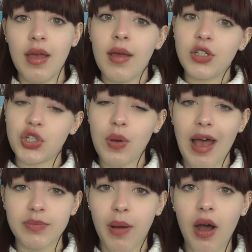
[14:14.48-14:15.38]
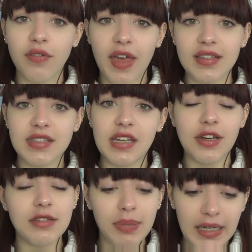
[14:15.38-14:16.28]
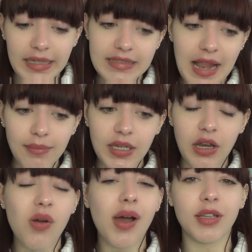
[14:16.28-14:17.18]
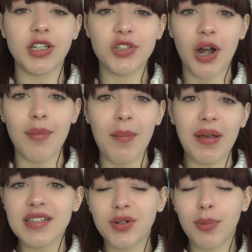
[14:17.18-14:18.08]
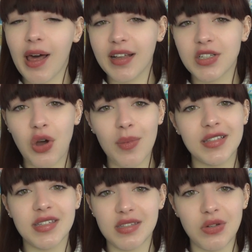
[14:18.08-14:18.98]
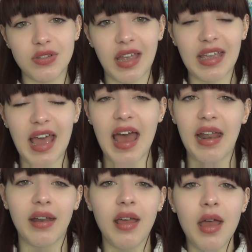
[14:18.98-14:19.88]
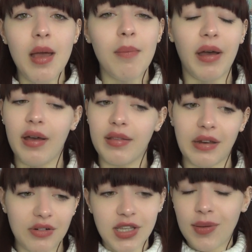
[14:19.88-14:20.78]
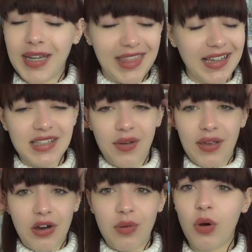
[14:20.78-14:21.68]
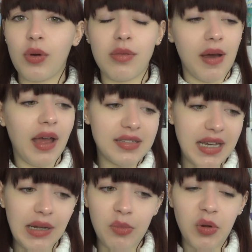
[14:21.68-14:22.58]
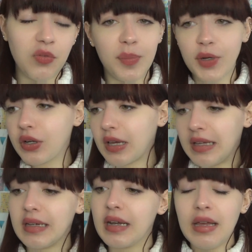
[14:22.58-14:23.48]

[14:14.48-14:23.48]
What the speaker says: do as part of that series, please let me know. I'm going to try my best to reply to comments as soon as I can, but there are so many things going on, what with my stain removal book and